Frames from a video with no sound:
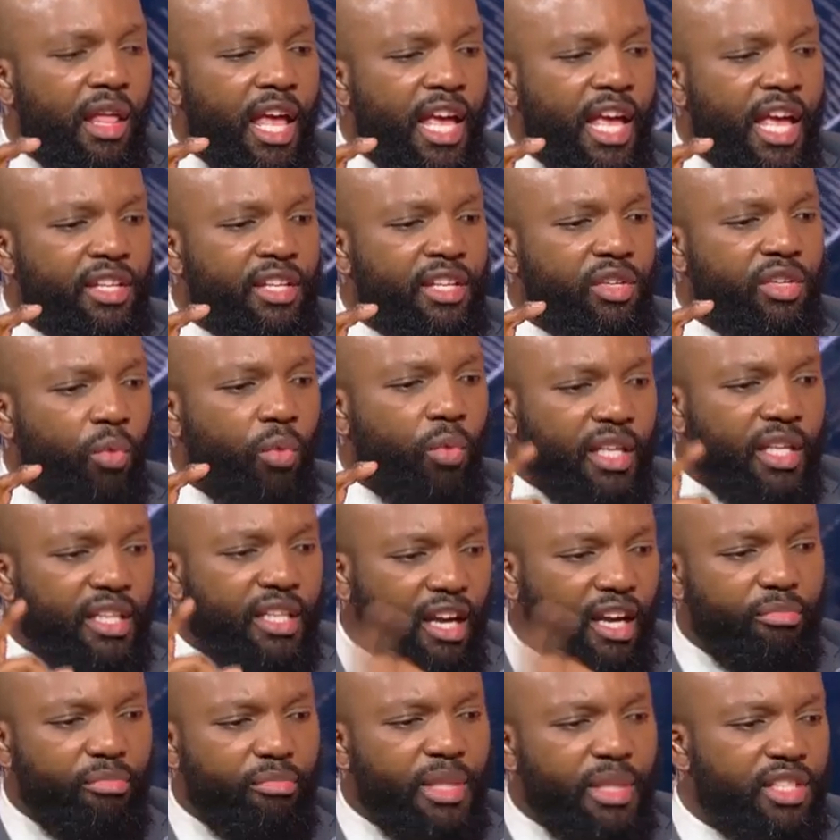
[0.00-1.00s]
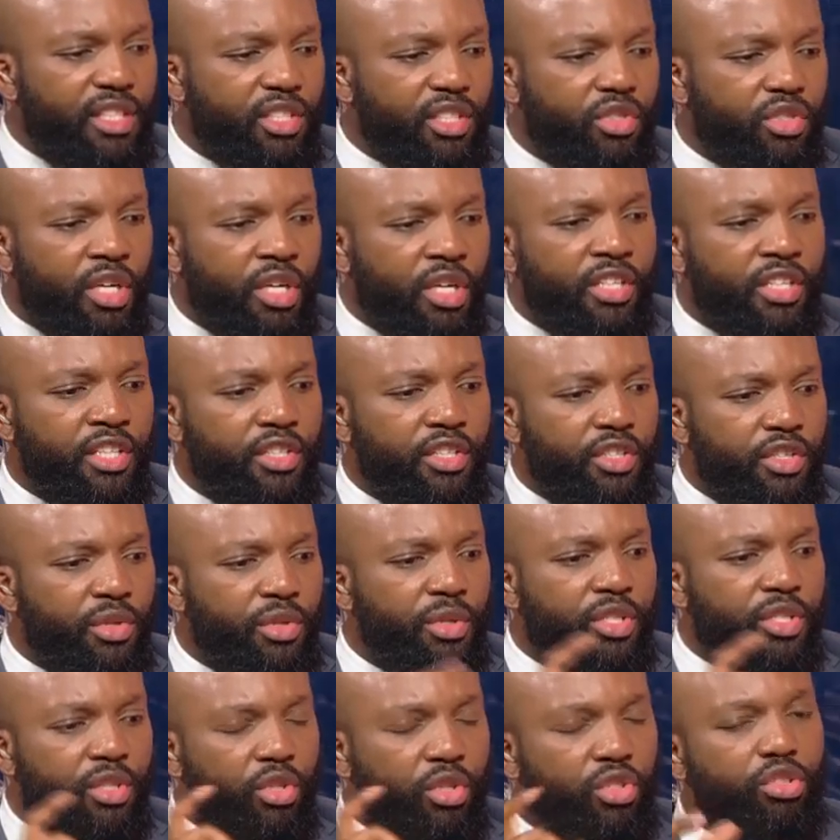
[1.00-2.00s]
And what government is trying to do
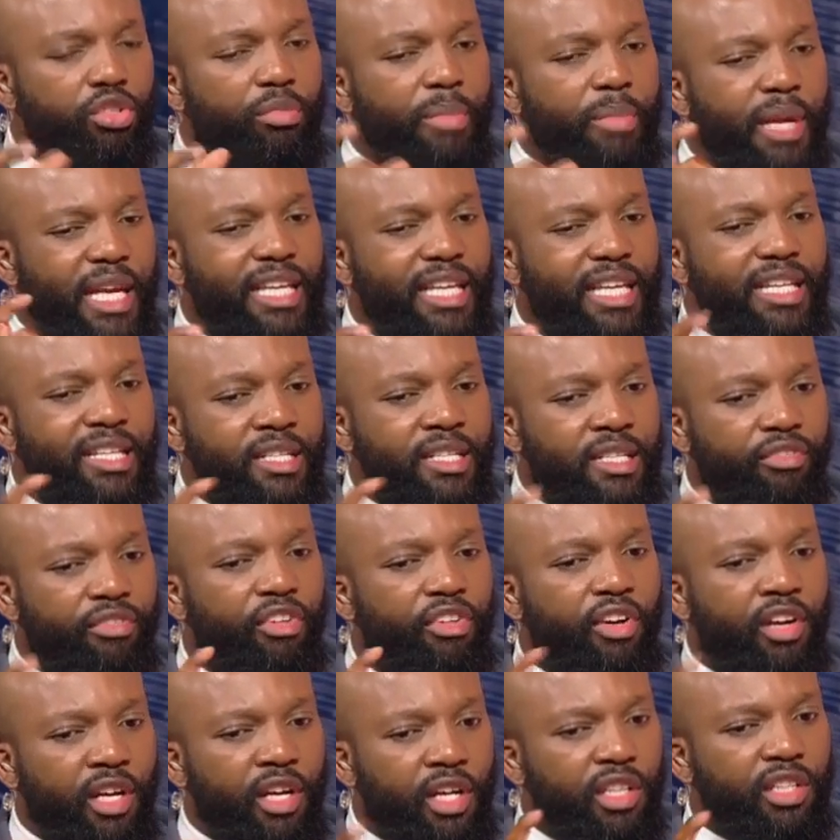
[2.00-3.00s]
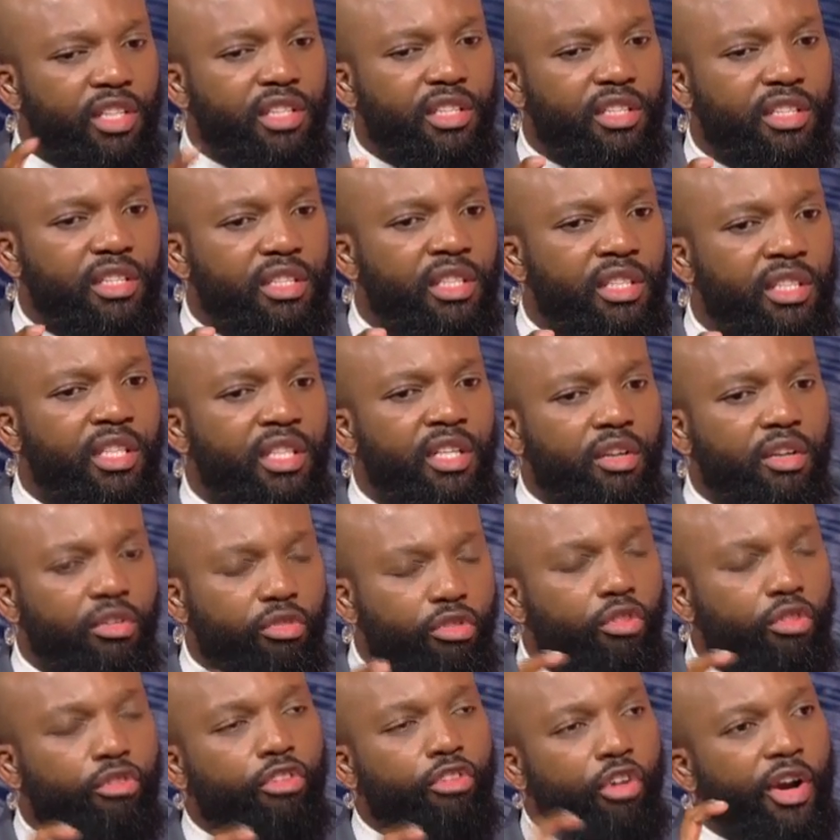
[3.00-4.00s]
is also make it difficult
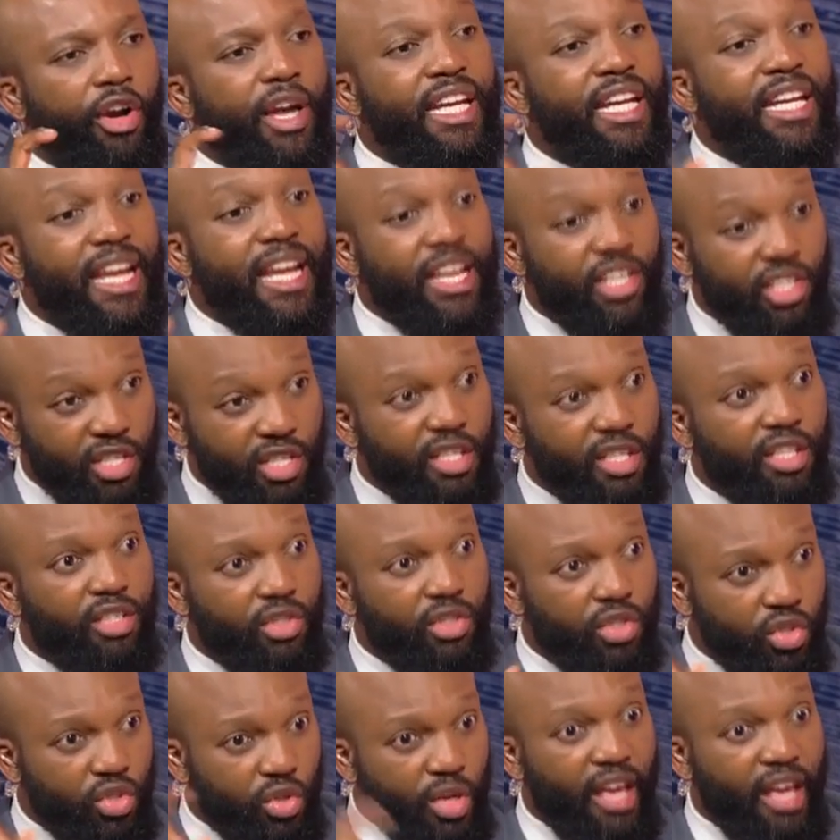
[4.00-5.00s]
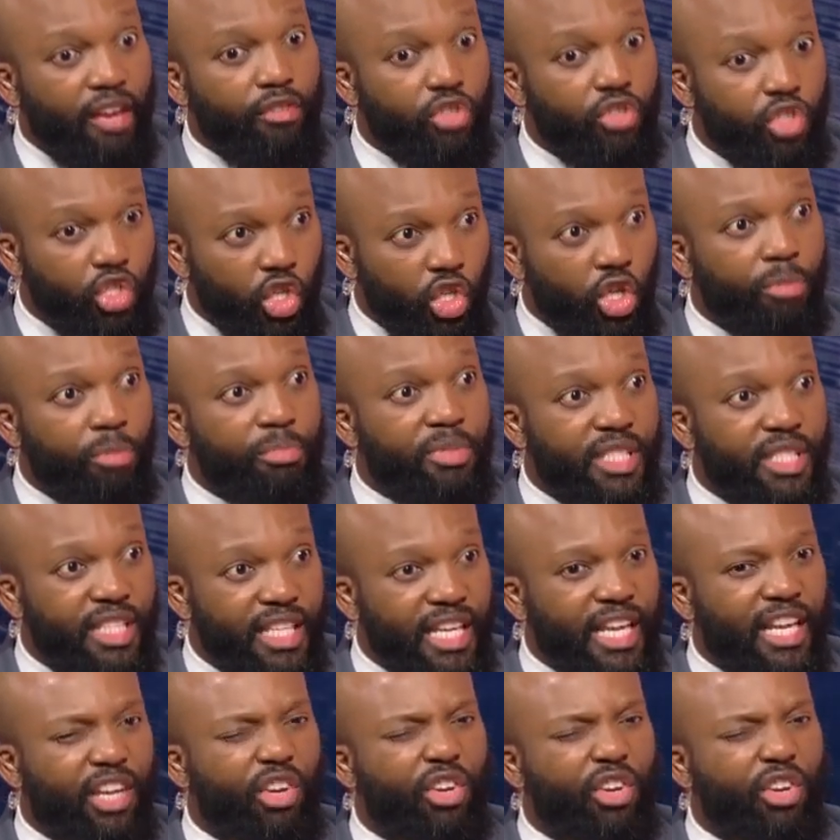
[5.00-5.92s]
for foreign nationals to have jobs here.